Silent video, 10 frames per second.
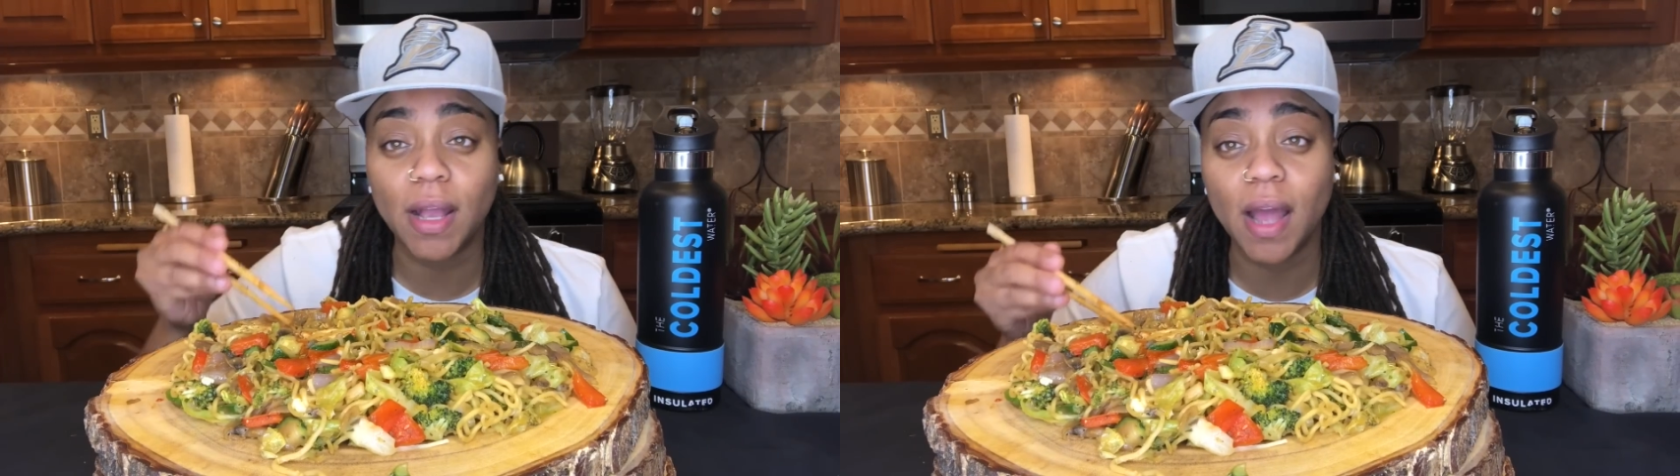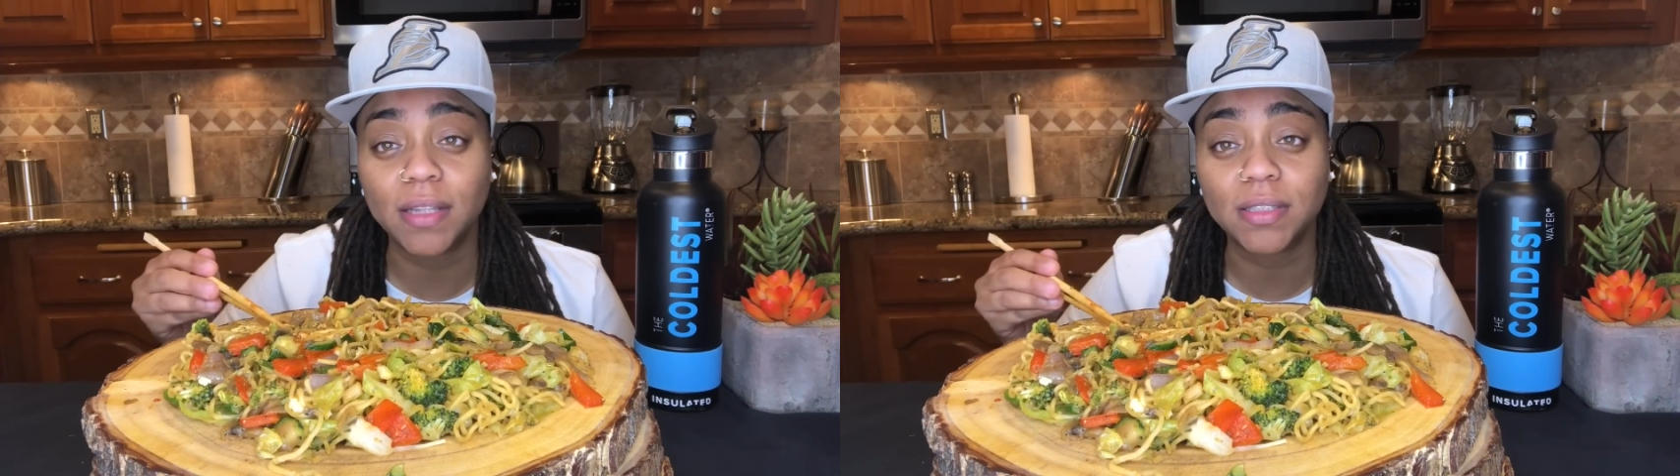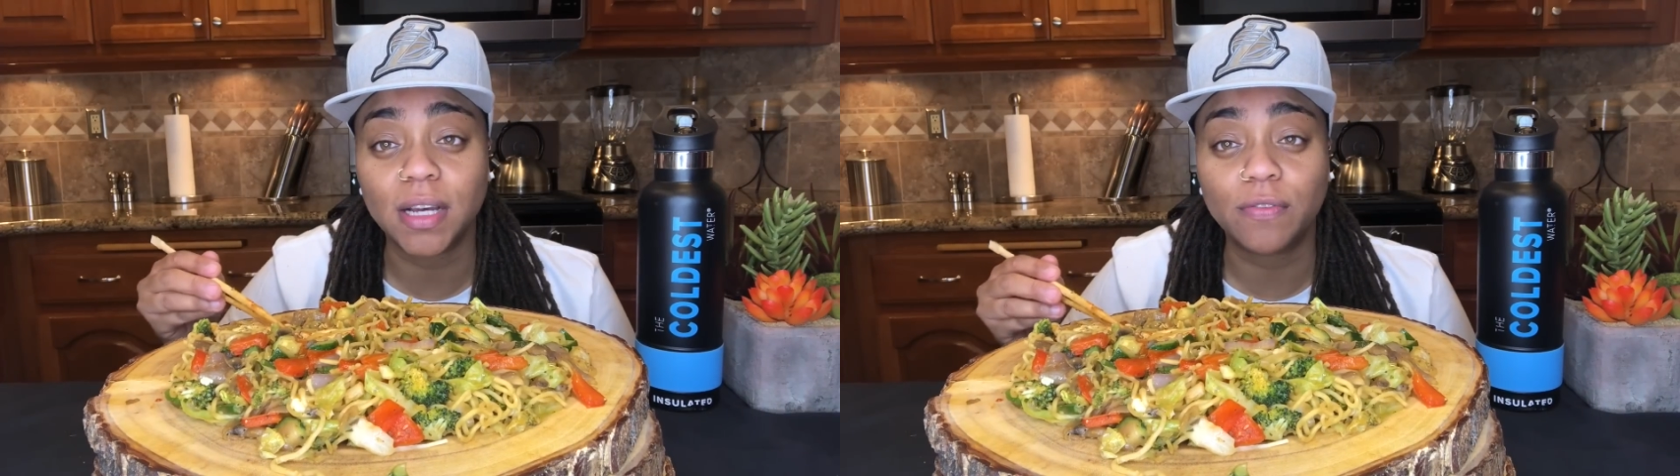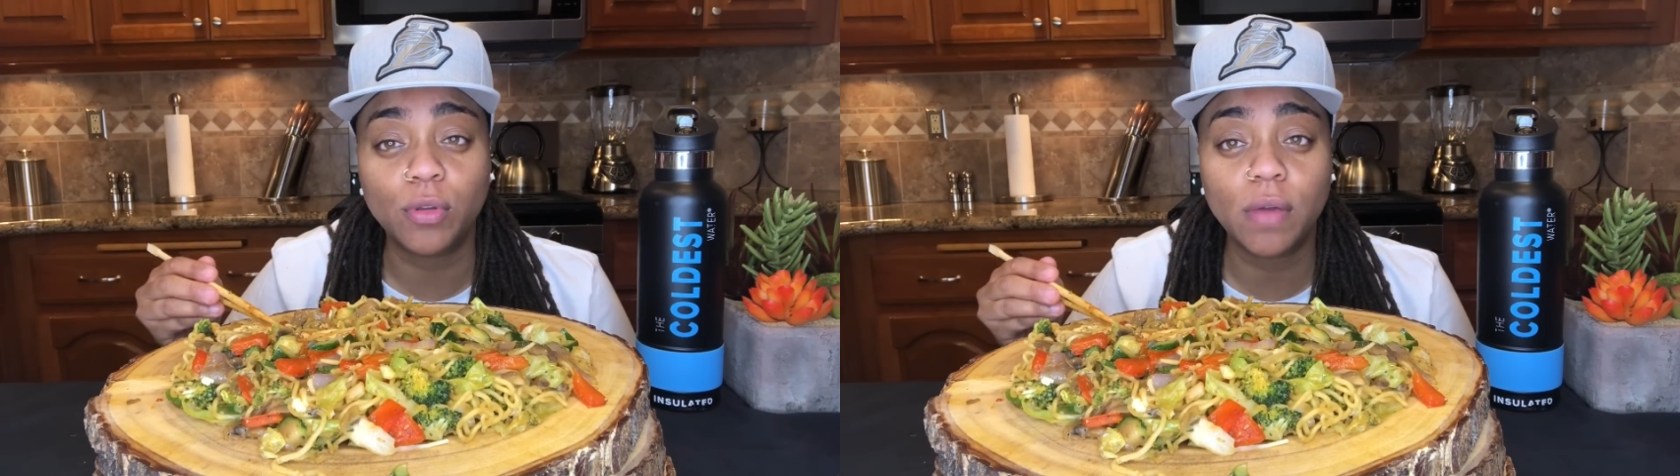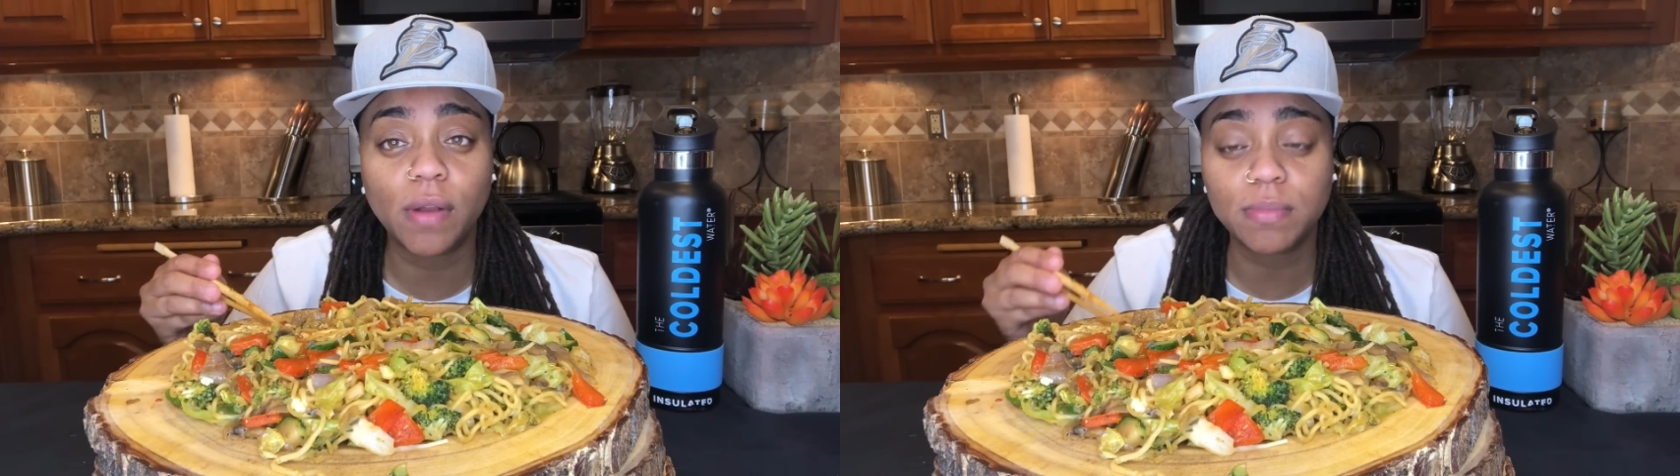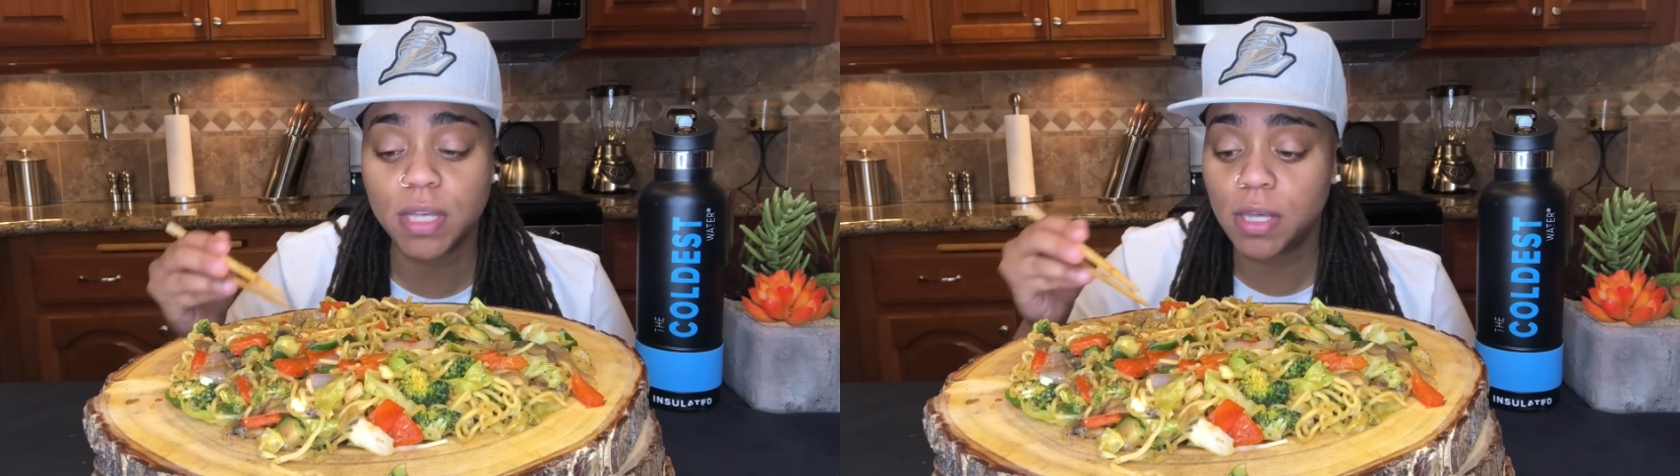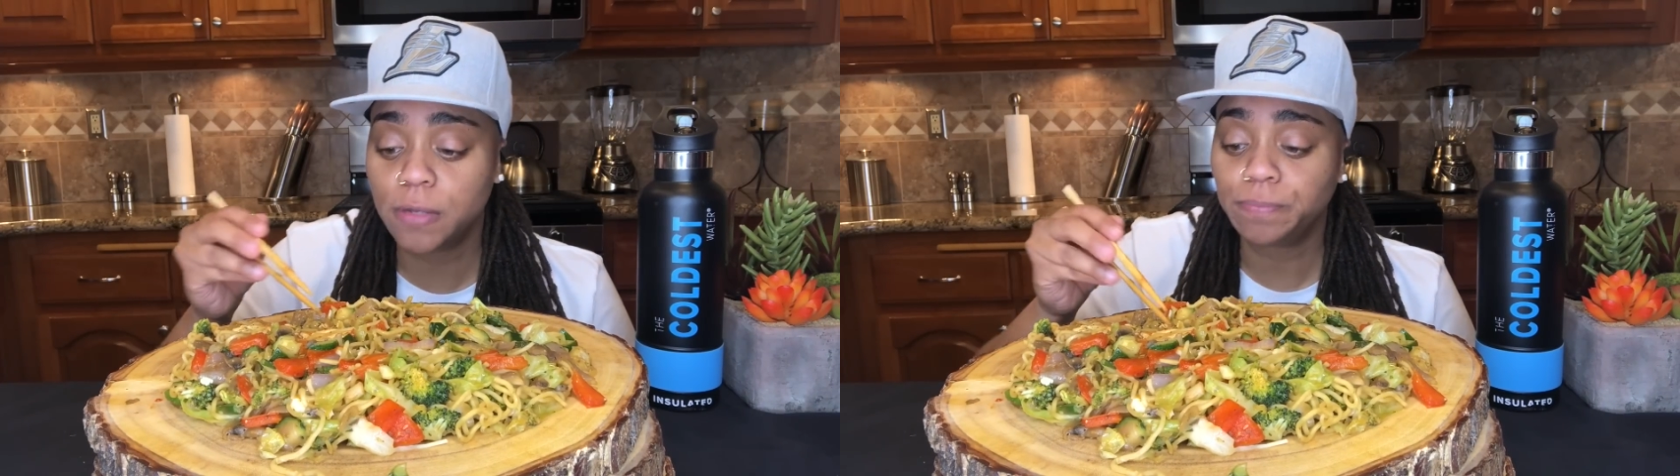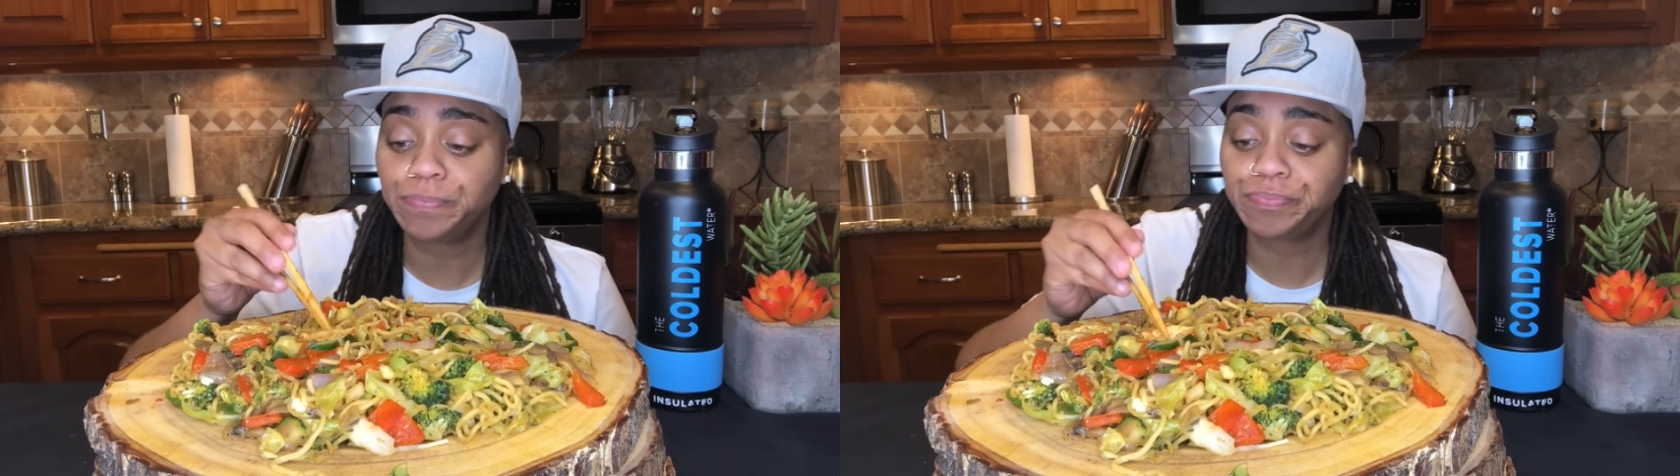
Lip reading: kind of stuff. You get what I'm saying?